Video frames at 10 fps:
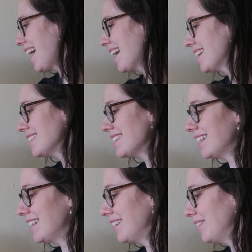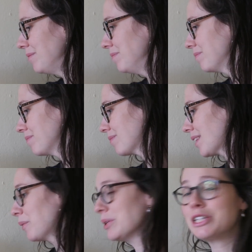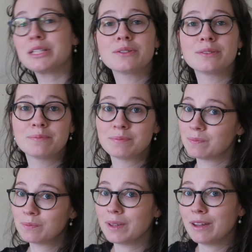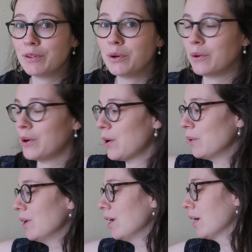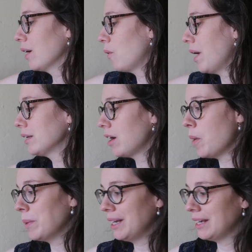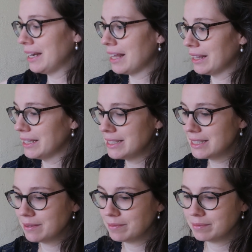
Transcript: and um, which is if you don't know quite common in the Netherlands